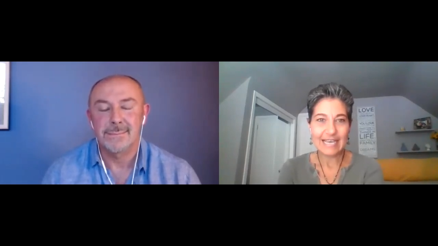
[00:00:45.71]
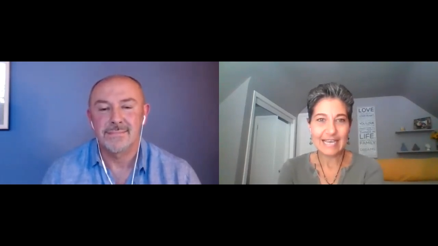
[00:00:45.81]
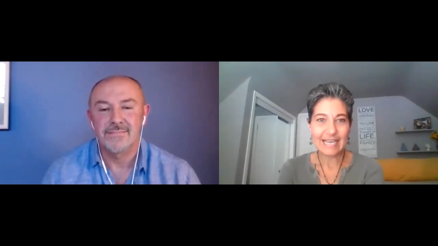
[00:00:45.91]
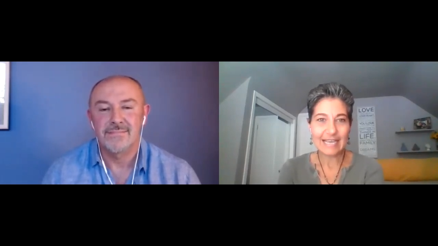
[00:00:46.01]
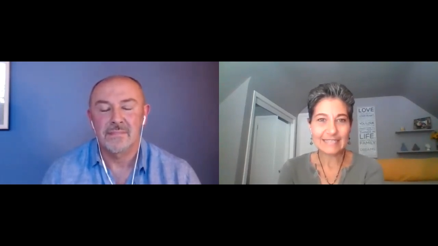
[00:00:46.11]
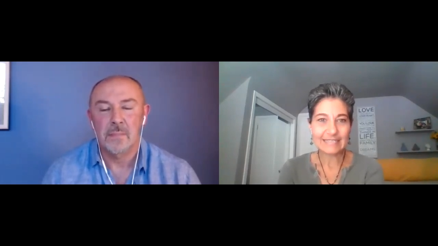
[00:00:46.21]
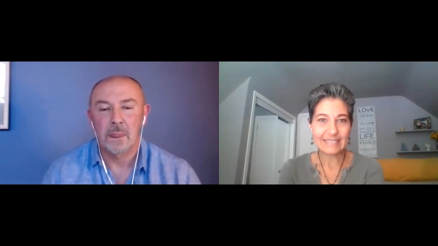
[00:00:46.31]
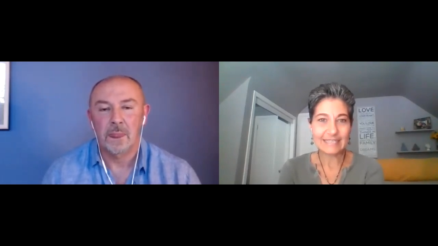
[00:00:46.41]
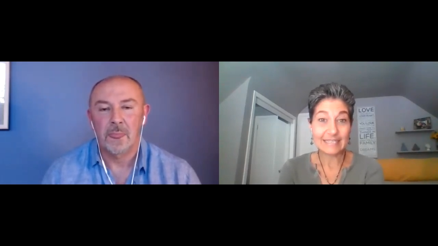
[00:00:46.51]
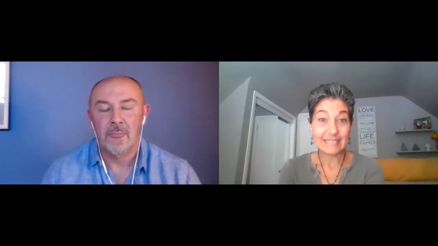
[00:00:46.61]
Speaker 1: and
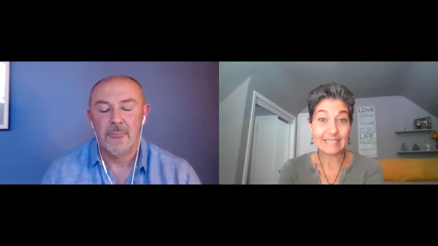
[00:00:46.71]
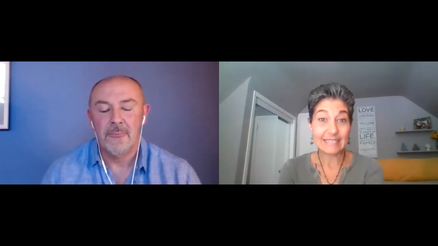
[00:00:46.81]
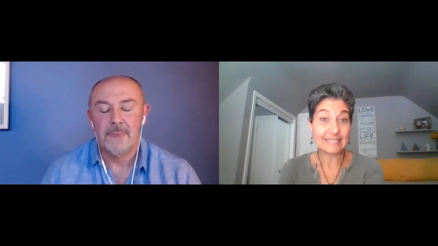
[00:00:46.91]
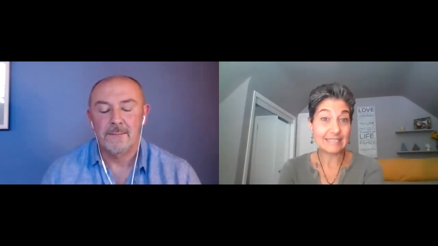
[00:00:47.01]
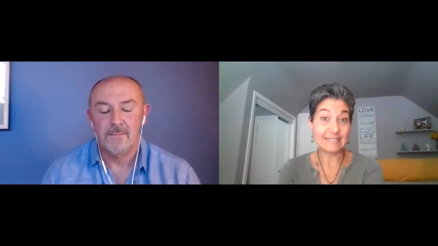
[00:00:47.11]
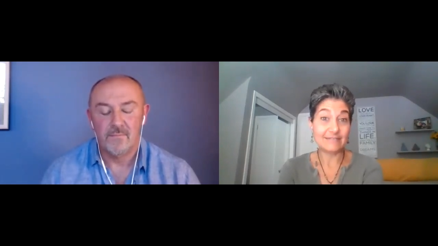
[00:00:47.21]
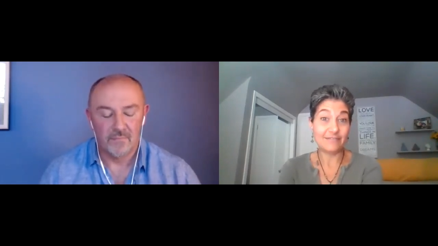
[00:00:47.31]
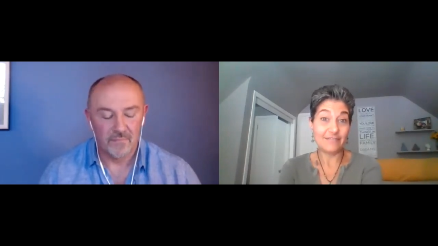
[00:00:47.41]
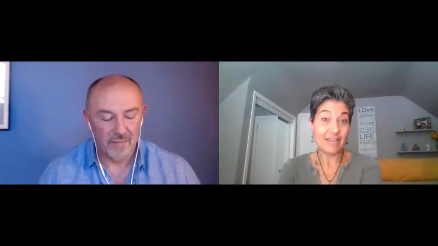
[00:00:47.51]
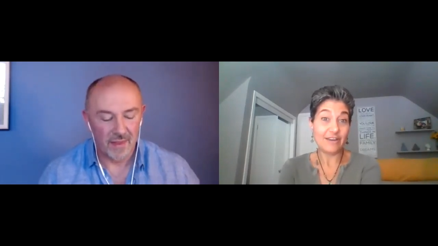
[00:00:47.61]
uh, it, it's
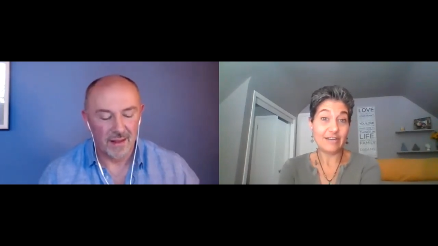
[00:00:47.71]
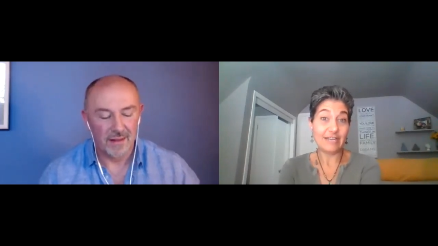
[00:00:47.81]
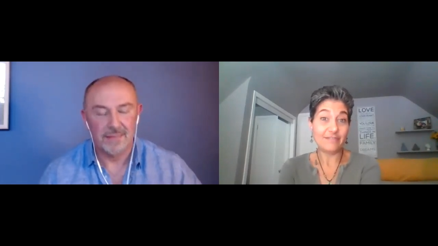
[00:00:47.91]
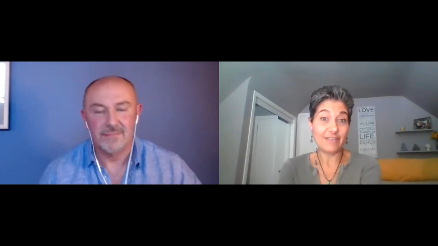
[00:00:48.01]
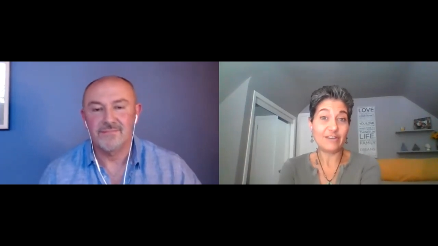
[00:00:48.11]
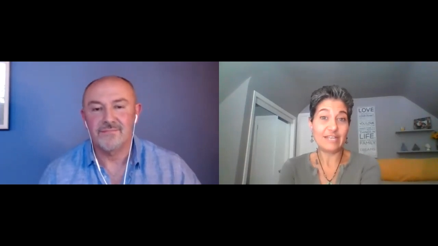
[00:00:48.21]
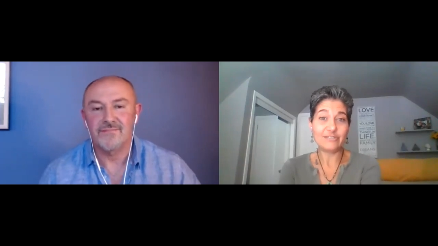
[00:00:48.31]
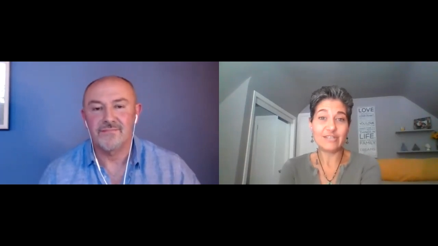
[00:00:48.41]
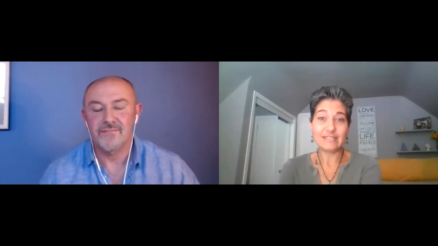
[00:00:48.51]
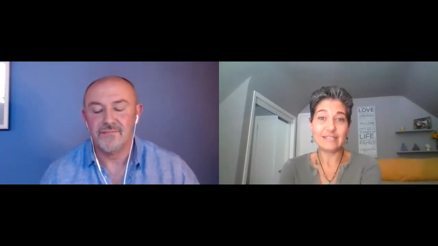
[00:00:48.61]
very very
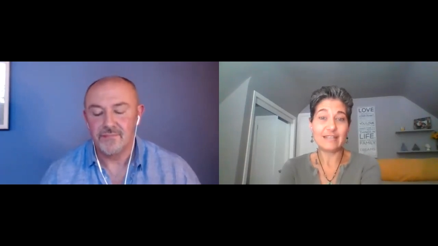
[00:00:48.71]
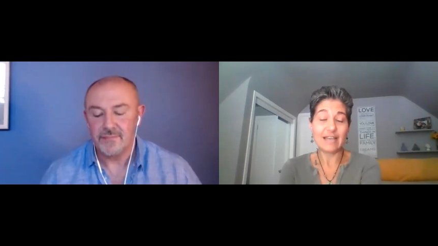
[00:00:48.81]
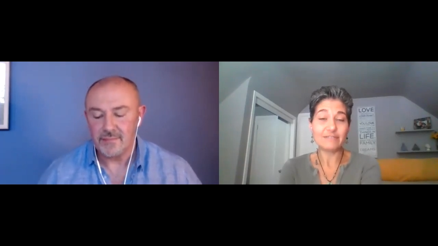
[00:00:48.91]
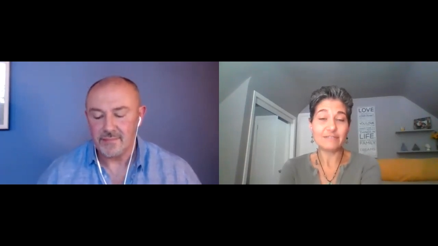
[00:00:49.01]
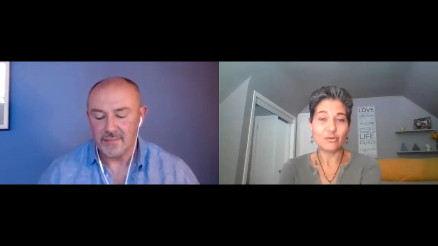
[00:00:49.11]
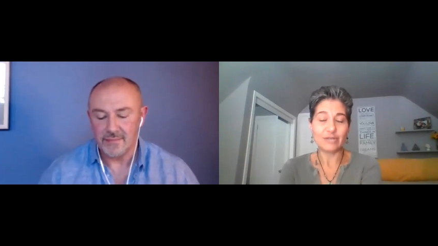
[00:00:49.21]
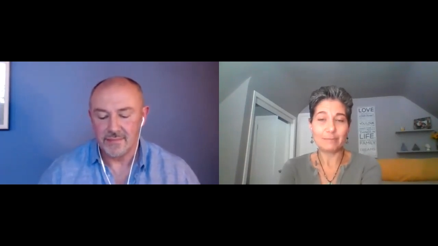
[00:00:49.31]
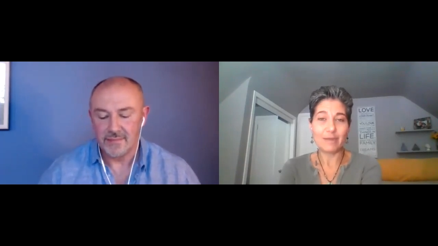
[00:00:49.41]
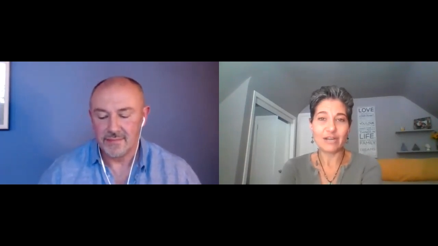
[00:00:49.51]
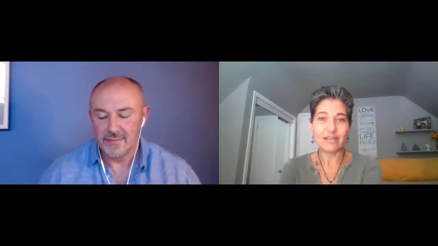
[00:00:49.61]
interesting life
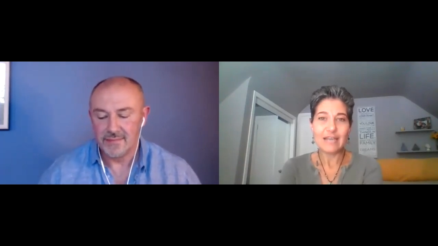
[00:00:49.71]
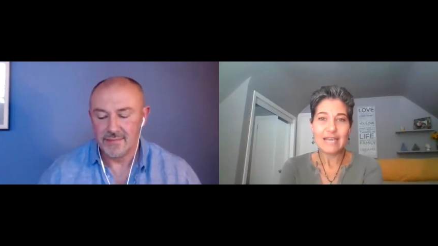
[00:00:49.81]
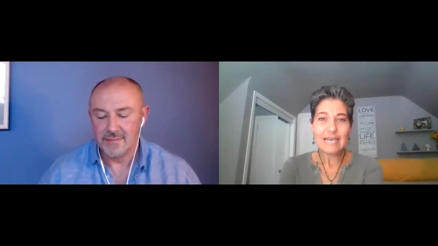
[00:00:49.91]
story marc